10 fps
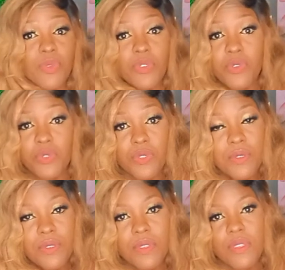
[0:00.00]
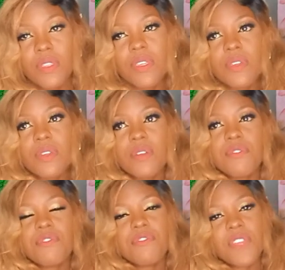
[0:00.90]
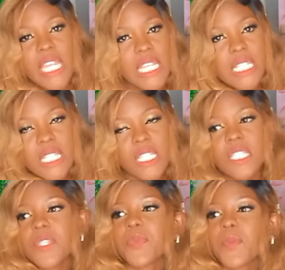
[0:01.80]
growth, faith,